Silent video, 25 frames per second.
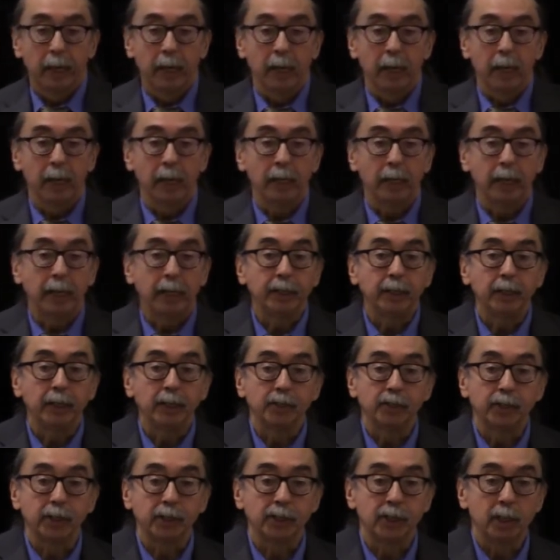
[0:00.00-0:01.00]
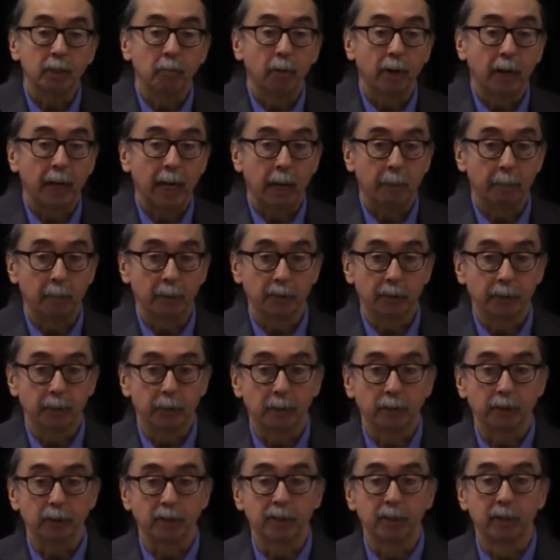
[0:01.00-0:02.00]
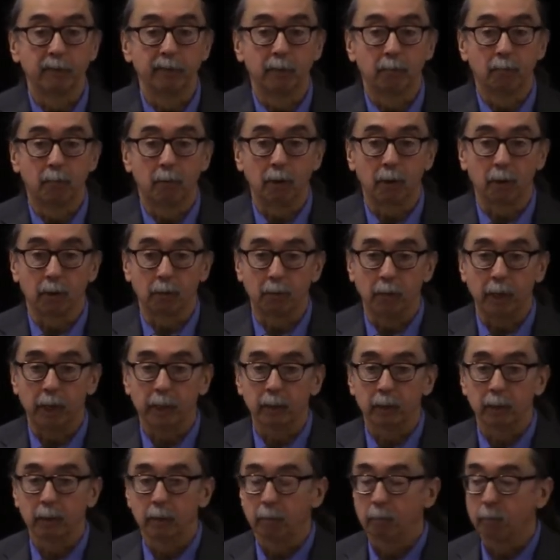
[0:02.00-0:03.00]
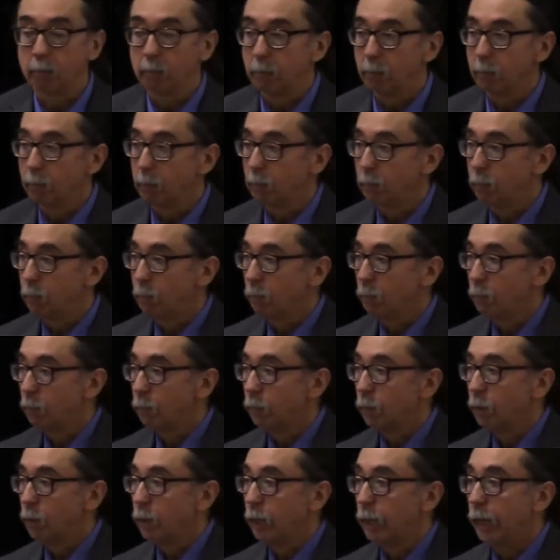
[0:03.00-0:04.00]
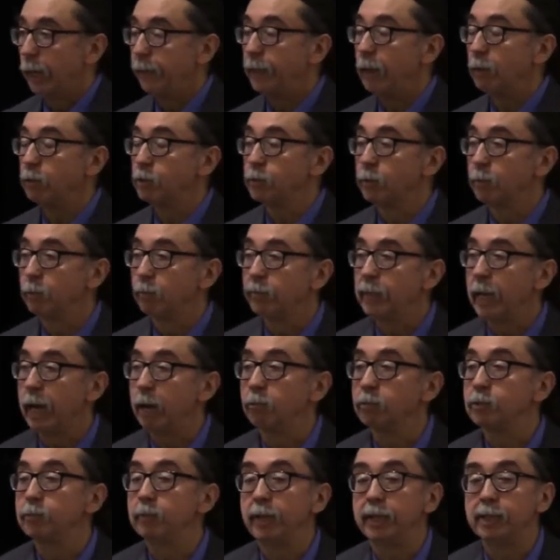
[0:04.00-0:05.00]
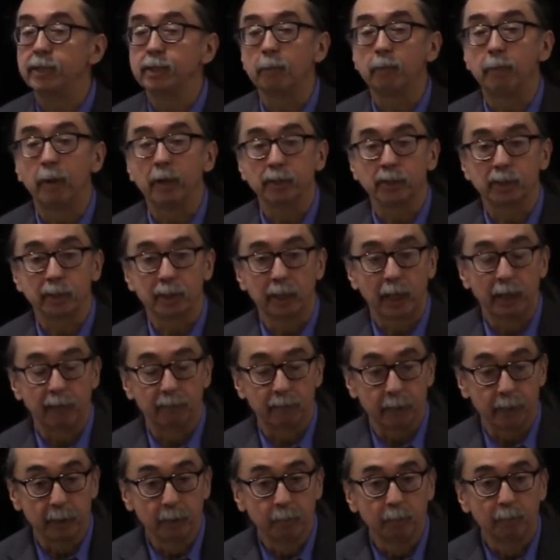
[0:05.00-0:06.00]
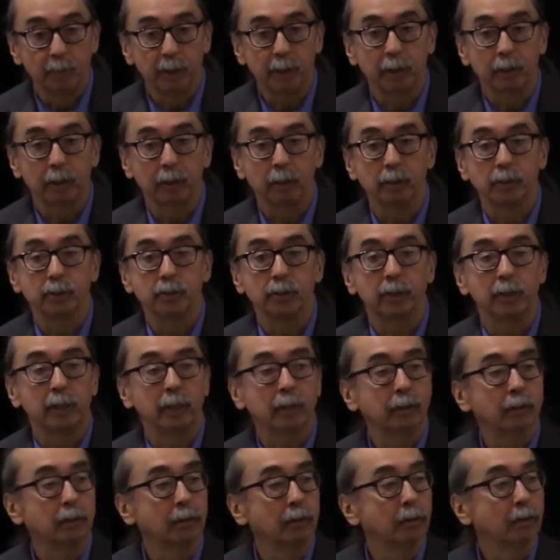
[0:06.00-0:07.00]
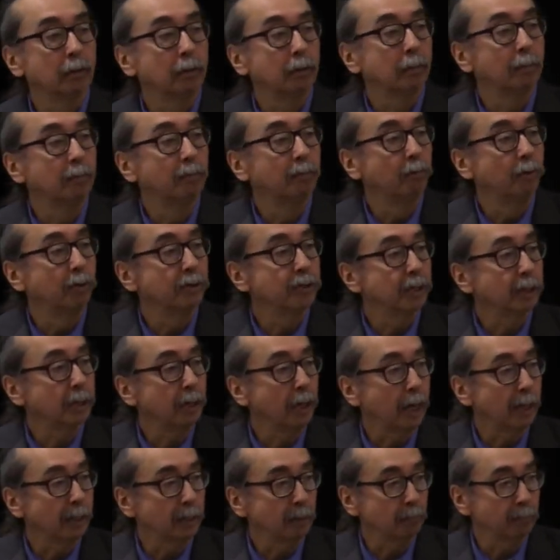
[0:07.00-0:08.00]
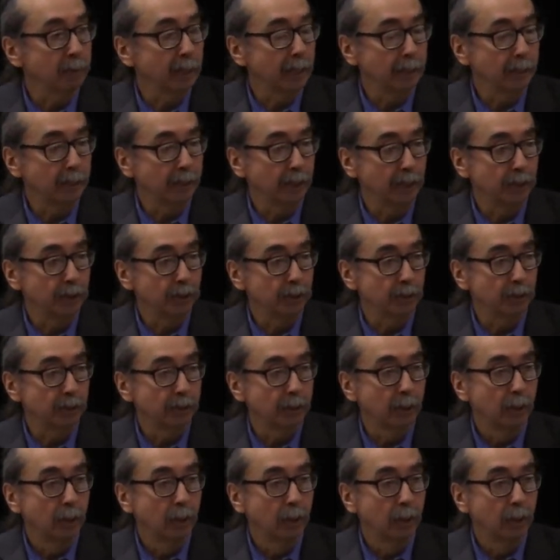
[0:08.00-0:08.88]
In 1860, what happens? There's a civil war, correct? And that was based upon slavery because it wasn't cotton plantations.